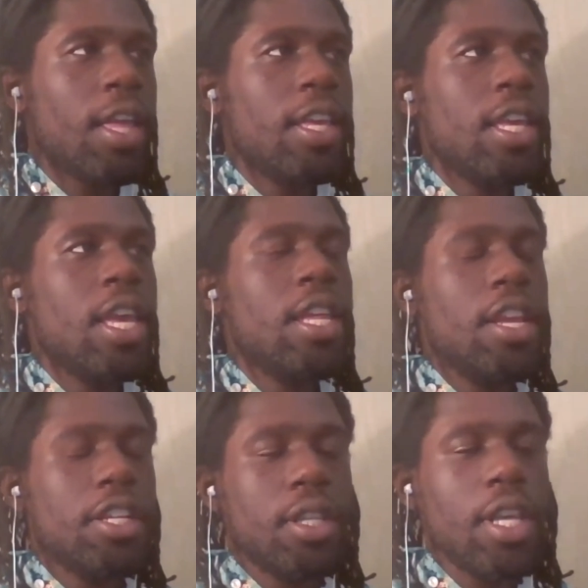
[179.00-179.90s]

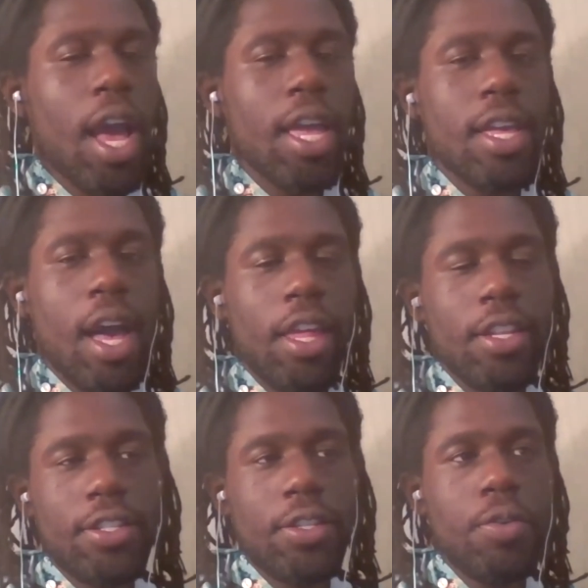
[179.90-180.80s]
initially I got
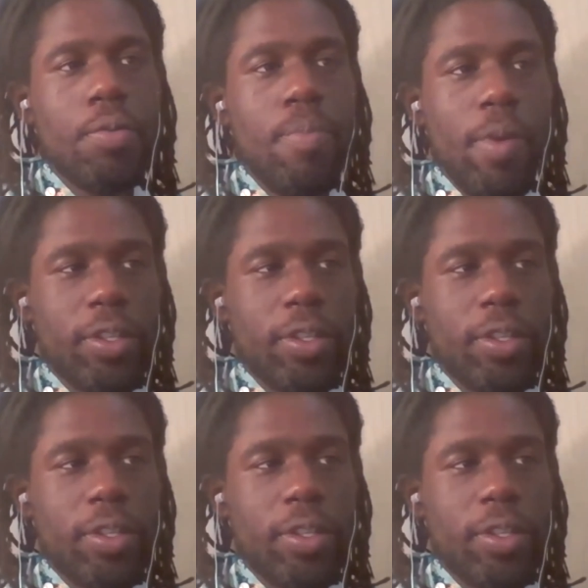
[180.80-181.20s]
into music